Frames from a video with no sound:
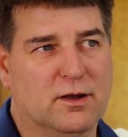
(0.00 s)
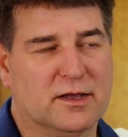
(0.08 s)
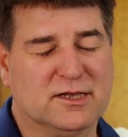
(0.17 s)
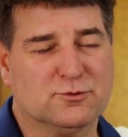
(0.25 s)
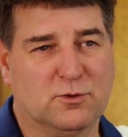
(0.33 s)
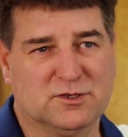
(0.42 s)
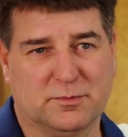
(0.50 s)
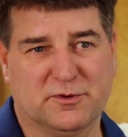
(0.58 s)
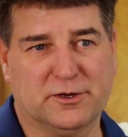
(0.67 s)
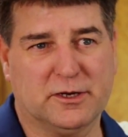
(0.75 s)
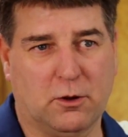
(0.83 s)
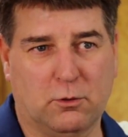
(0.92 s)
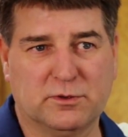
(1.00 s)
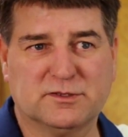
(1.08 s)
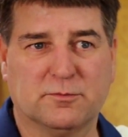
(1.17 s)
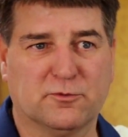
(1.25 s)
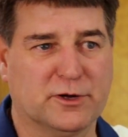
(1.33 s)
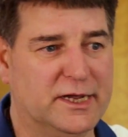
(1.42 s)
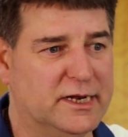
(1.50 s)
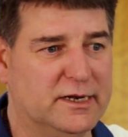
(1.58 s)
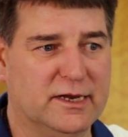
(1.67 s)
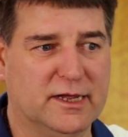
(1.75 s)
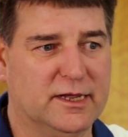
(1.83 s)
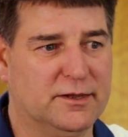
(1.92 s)
I guess once a Marine, always a Marine.
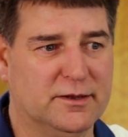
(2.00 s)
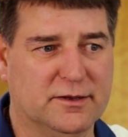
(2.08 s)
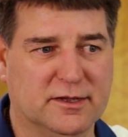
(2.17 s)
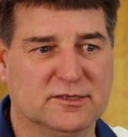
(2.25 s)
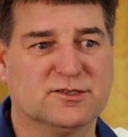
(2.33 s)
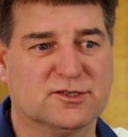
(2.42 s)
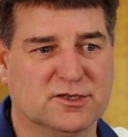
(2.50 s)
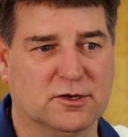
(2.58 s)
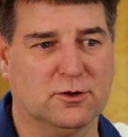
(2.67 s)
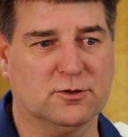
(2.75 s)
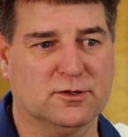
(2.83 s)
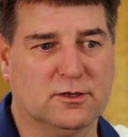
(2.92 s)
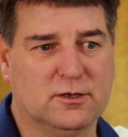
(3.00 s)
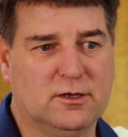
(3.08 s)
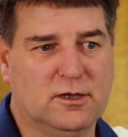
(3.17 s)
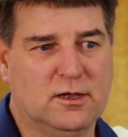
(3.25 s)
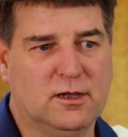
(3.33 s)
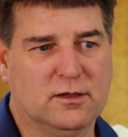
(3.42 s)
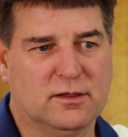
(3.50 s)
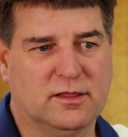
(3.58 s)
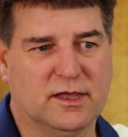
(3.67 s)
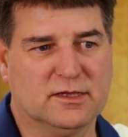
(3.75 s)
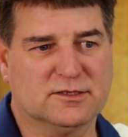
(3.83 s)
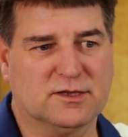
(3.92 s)
He instilled
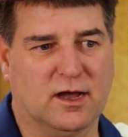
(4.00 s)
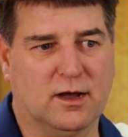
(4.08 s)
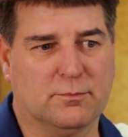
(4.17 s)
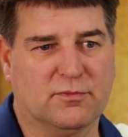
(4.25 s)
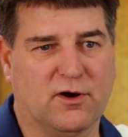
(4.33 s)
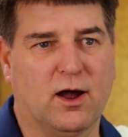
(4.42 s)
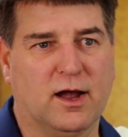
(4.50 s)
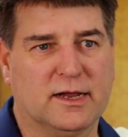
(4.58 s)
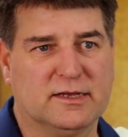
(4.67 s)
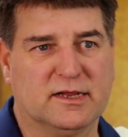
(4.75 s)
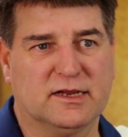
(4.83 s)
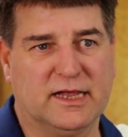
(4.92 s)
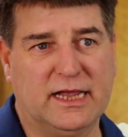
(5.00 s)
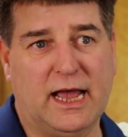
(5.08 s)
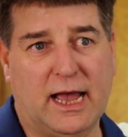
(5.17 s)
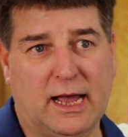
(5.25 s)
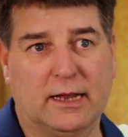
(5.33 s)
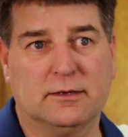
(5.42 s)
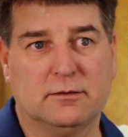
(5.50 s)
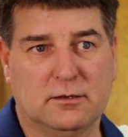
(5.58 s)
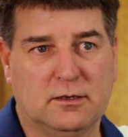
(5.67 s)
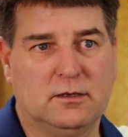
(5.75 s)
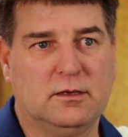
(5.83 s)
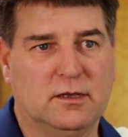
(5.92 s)
his uh, pride that he had
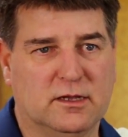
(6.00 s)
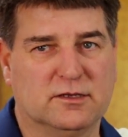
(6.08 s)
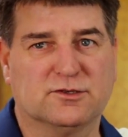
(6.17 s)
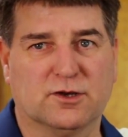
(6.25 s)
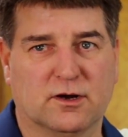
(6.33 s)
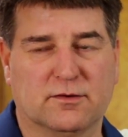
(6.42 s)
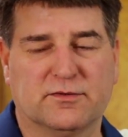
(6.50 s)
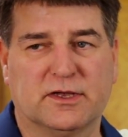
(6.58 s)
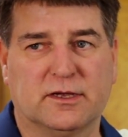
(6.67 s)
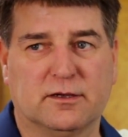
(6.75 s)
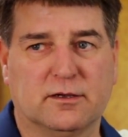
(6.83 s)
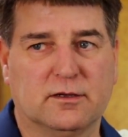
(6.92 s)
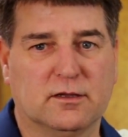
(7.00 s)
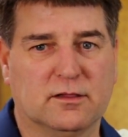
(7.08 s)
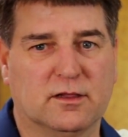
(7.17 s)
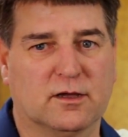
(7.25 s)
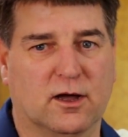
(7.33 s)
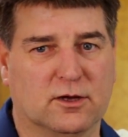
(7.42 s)
in serving the